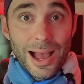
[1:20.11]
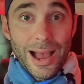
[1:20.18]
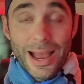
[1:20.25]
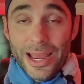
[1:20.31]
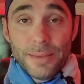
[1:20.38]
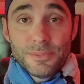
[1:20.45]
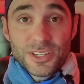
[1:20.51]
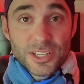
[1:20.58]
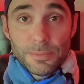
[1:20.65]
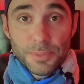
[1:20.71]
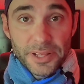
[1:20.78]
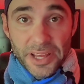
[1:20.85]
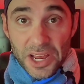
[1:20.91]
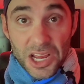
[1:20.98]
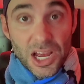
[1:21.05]
I am
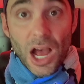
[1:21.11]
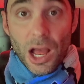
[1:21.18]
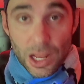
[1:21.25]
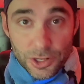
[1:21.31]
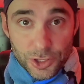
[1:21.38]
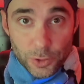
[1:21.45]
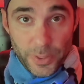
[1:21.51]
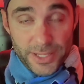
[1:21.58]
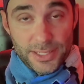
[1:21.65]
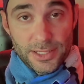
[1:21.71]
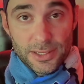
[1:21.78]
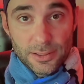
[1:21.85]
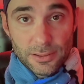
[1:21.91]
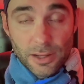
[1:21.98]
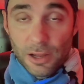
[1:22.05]
simply a conduit
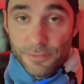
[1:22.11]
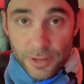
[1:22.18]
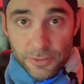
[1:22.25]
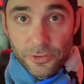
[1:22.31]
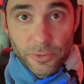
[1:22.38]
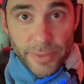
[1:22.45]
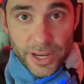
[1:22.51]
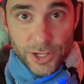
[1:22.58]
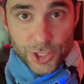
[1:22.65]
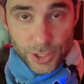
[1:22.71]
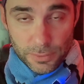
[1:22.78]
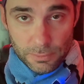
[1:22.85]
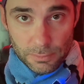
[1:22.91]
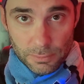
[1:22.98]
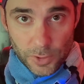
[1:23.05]
of information,
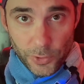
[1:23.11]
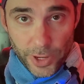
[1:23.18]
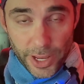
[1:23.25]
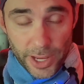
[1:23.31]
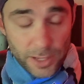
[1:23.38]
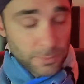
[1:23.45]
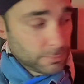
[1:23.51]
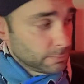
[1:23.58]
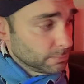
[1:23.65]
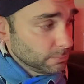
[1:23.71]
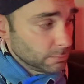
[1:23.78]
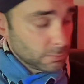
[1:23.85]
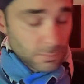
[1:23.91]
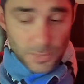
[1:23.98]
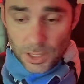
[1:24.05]
okay?
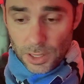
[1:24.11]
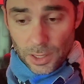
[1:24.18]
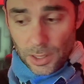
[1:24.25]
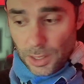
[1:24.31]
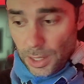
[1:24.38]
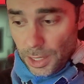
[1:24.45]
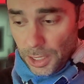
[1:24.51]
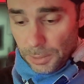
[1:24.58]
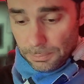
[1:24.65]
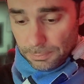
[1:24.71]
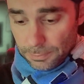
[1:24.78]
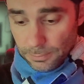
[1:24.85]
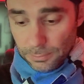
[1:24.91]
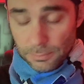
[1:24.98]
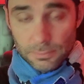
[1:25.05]
I
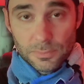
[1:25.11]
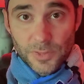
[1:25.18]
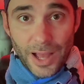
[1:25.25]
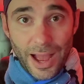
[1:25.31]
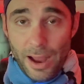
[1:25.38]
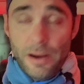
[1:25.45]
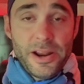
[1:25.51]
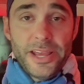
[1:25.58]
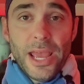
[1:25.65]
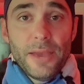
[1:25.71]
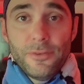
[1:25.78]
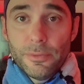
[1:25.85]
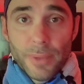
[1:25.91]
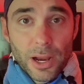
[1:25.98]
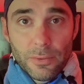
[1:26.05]
already gave
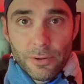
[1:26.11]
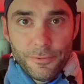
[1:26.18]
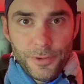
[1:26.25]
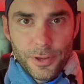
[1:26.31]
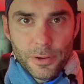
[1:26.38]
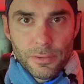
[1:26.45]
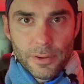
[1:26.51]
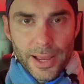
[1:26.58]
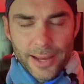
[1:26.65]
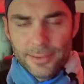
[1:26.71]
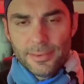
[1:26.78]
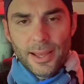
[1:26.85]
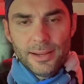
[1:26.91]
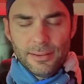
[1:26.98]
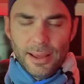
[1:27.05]
you my review. And
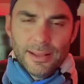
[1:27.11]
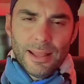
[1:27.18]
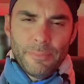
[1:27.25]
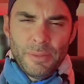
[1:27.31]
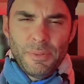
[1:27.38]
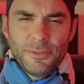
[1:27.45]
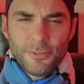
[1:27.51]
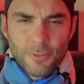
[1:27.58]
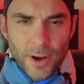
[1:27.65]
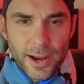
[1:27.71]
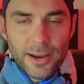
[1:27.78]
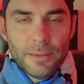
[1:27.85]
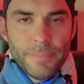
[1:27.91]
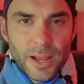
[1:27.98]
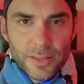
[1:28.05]
let me be frank
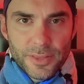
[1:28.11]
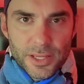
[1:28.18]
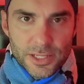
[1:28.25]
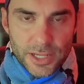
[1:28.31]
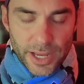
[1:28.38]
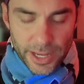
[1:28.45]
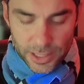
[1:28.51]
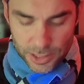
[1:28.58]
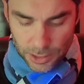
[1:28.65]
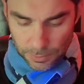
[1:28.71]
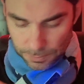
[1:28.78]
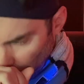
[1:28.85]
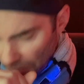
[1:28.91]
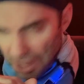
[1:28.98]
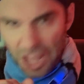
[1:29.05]
about this, guys.
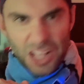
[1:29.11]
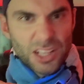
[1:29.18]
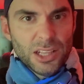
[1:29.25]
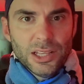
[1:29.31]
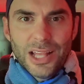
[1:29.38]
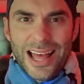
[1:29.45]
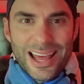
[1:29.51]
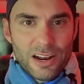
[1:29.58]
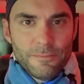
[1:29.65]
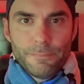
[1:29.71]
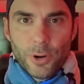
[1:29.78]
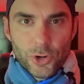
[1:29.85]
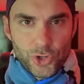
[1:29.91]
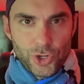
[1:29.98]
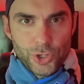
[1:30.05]
A lot of
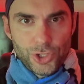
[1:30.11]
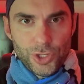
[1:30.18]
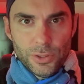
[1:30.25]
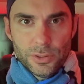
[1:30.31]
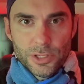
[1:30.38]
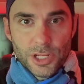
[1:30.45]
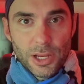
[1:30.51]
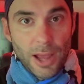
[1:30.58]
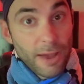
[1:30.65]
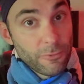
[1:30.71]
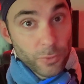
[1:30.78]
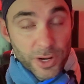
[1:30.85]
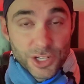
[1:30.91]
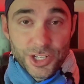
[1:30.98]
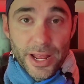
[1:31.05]
Berkshire students have
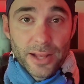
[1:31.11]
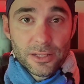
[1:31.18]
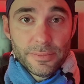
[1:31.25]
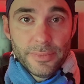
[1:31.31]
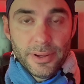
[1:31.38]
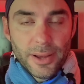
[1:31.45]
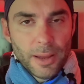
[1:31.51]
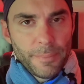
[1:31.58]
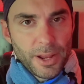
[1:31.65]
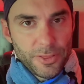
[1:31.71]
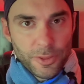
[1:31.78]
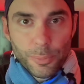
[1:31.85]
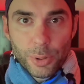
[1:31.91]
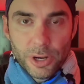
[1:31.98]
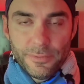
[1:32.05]
reached out to me about
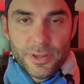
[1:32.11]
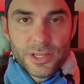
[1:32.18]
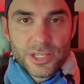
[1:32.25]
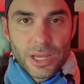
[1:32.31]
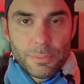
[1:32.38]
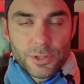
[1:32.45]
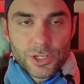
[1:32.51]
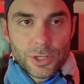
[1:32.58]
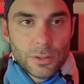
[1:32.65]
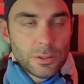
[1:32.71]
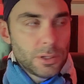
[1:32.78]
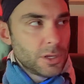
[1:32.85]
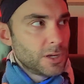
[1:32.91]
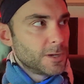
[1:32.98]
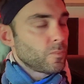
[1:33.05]
the previous episode.
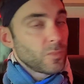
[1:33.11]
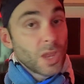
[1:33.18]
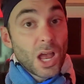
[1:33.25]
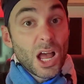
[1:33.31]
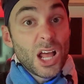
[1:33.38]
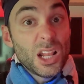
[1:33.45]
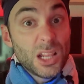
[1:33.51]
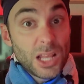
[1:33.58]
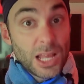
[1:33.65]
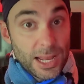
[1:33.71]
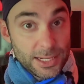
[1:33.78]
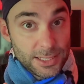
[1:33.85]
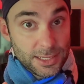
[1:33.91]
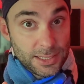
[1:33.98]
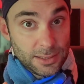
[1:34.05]
A
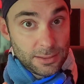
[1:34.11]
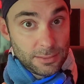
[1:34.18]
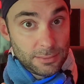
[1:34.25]
lot.